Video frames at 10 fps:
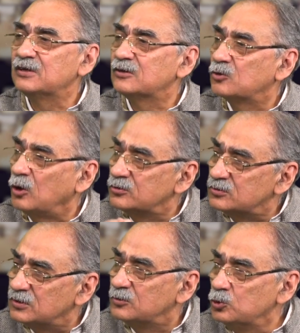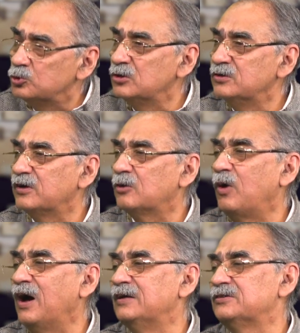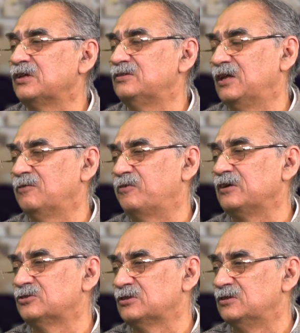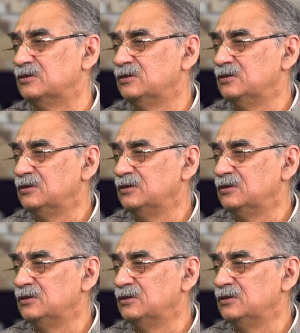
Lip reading: the Constitution requires that they function,